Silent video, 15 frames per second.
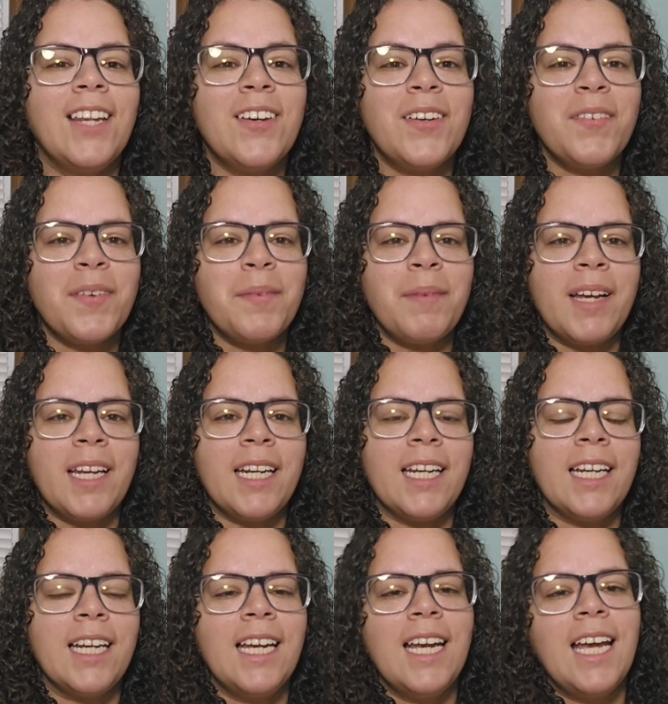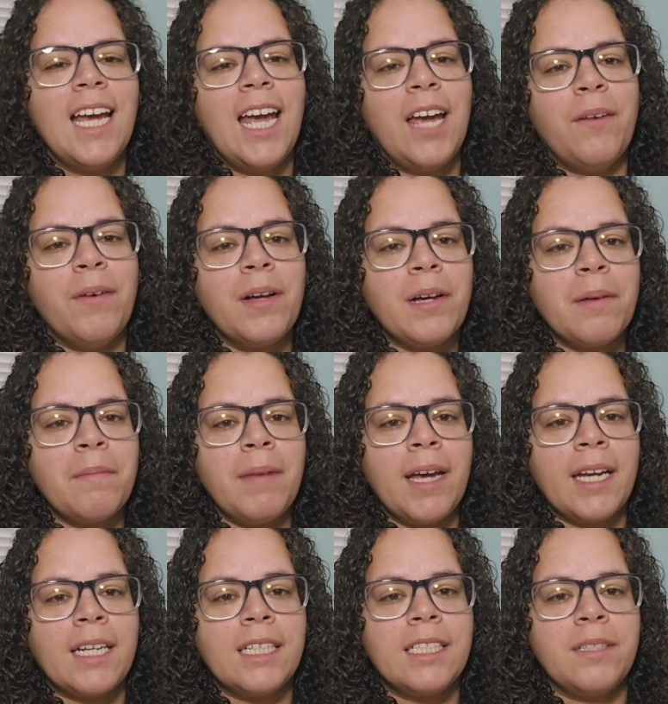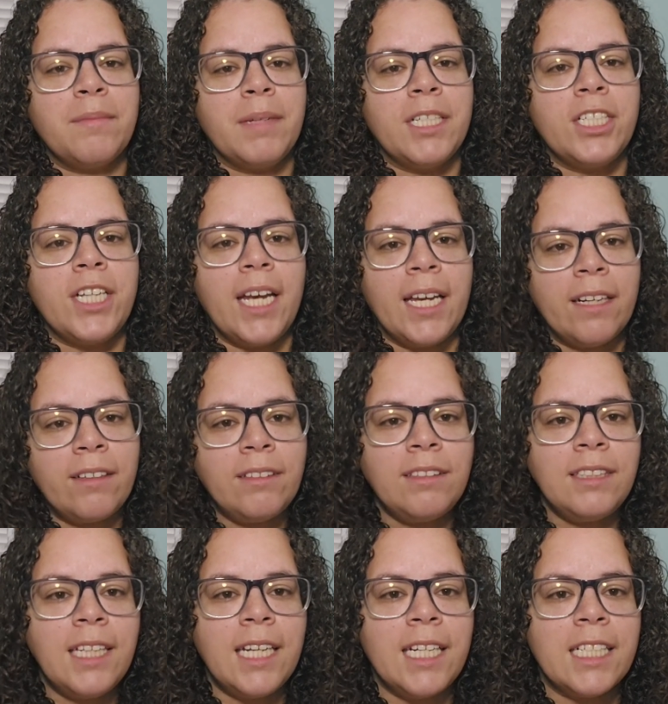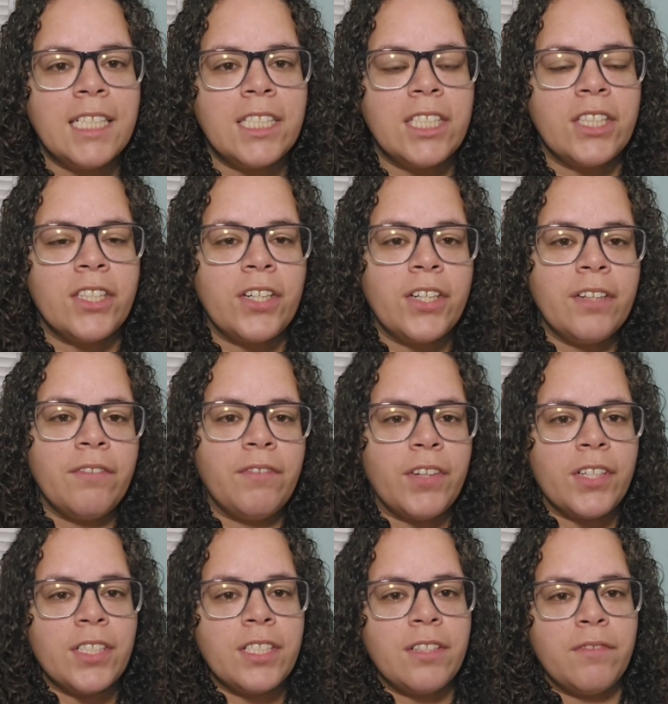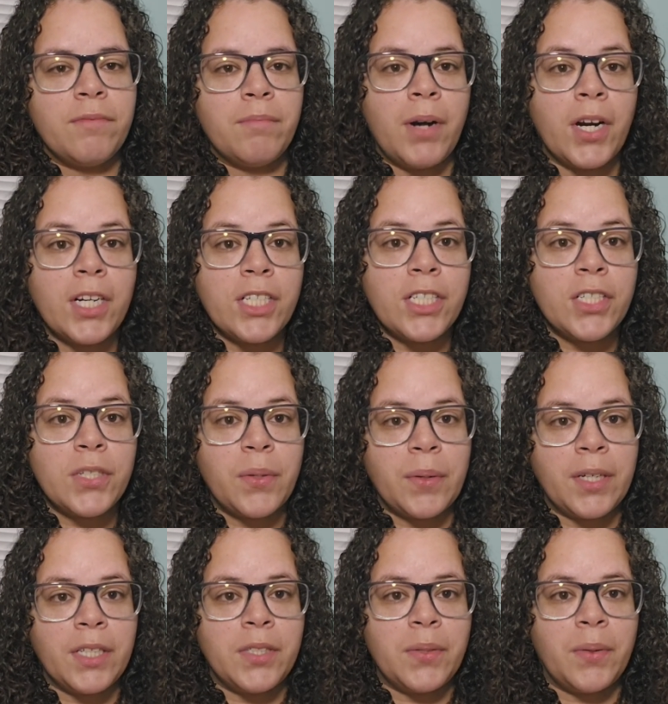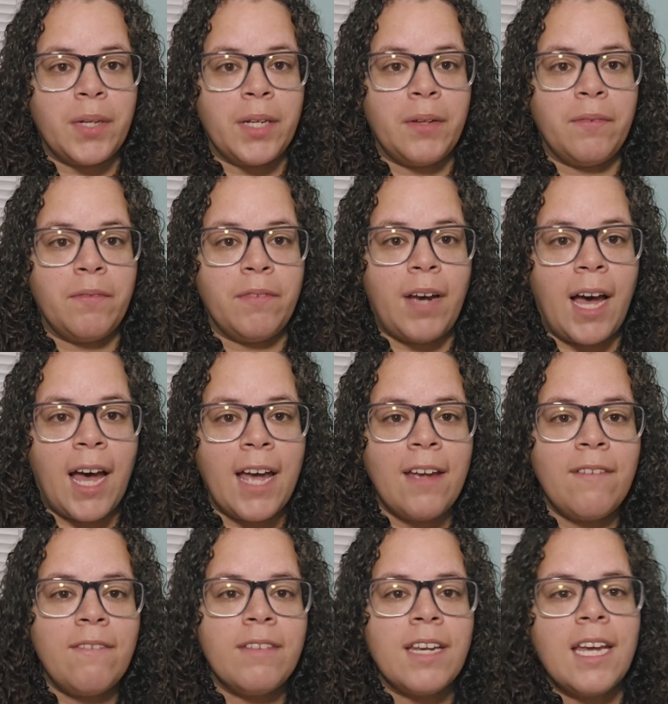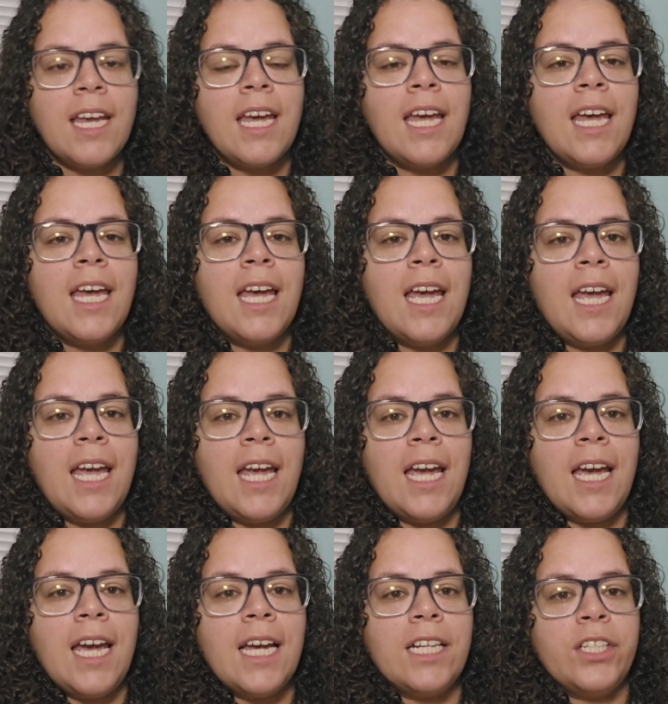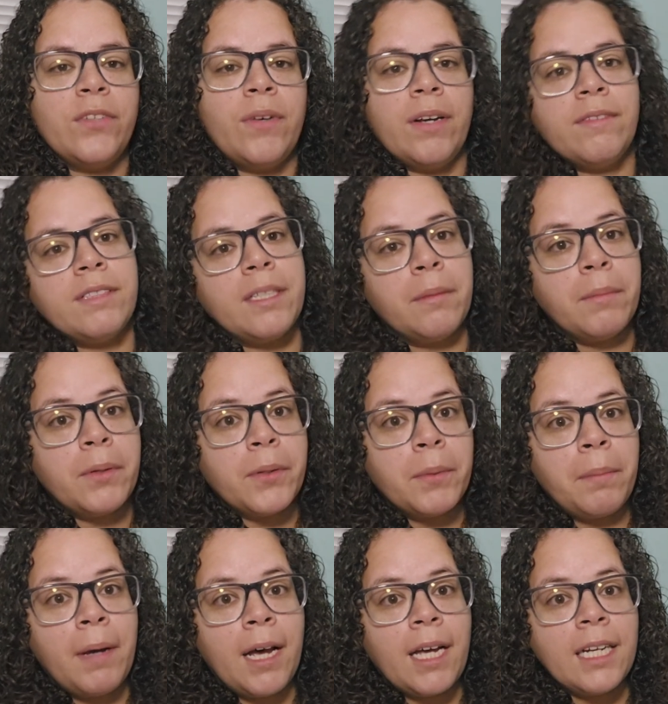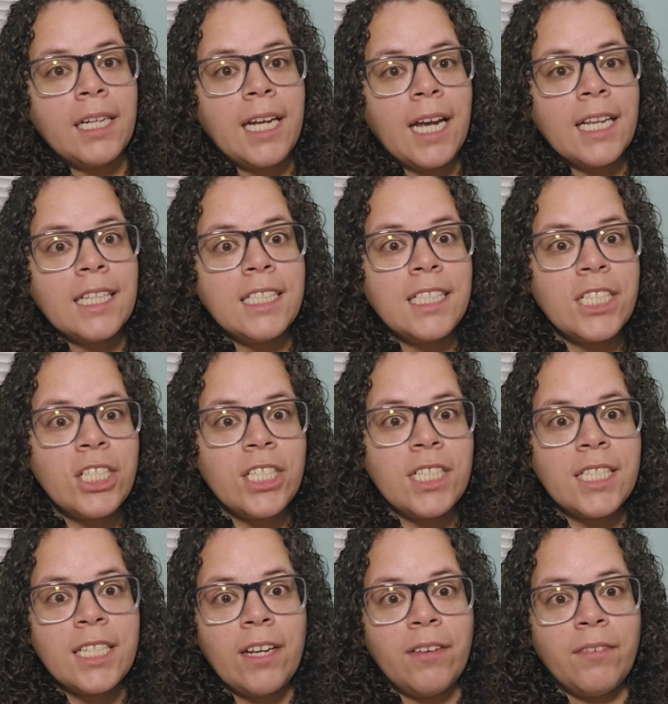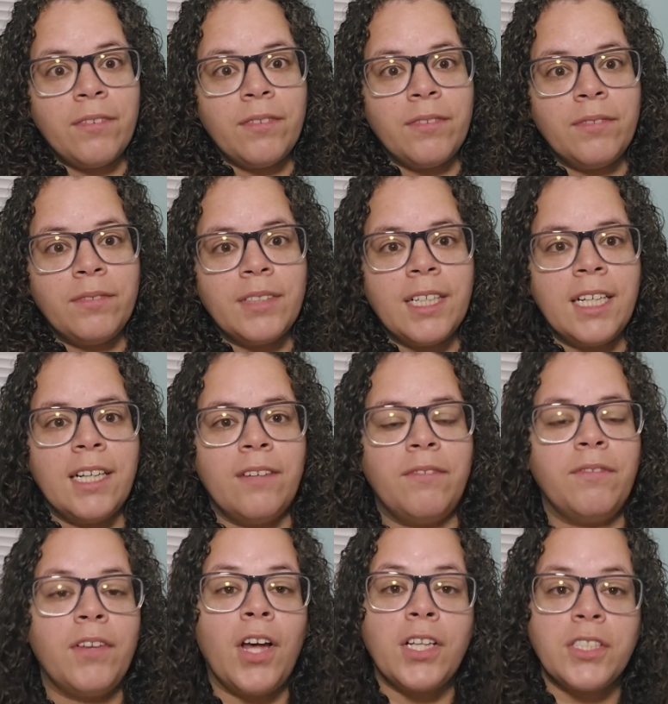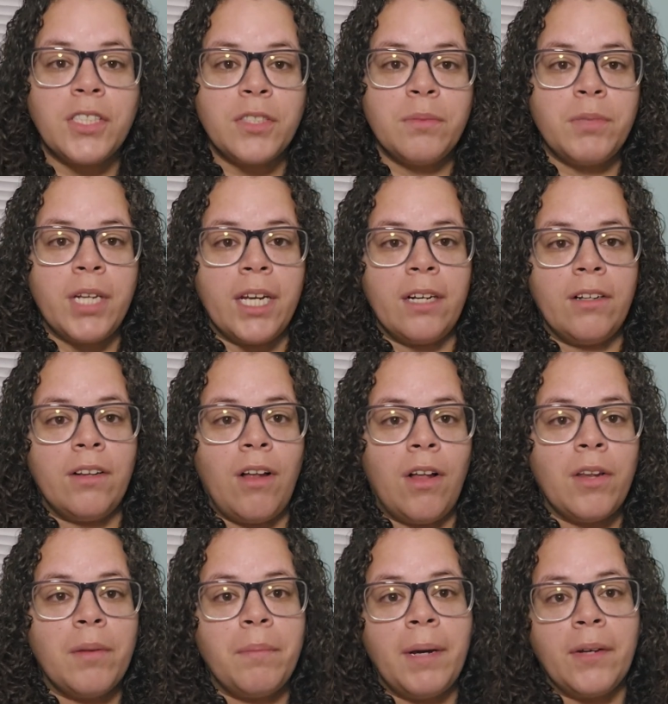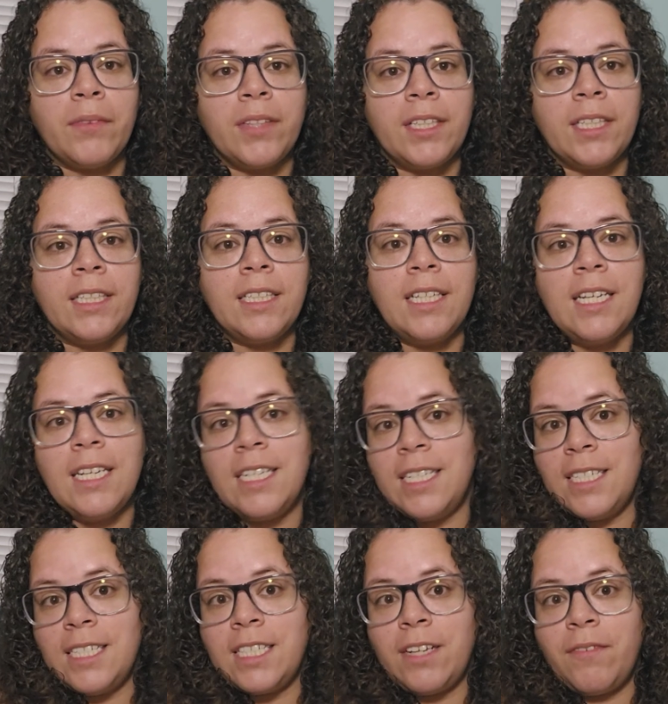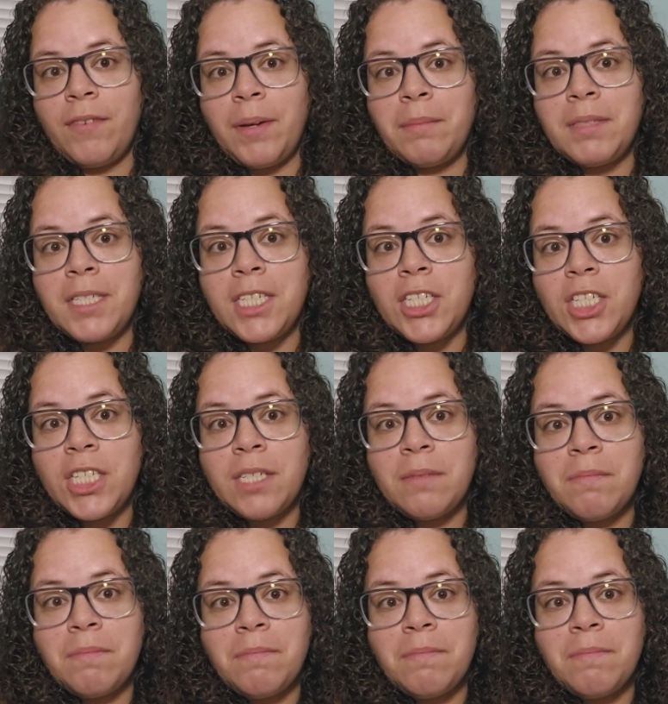Hello everybody and welcome back to my channel. It is the 31st of March 2025 and you have stumbled upon Callie Stitching Stuff, a Flosstube channel all about the stuff I'm stitching.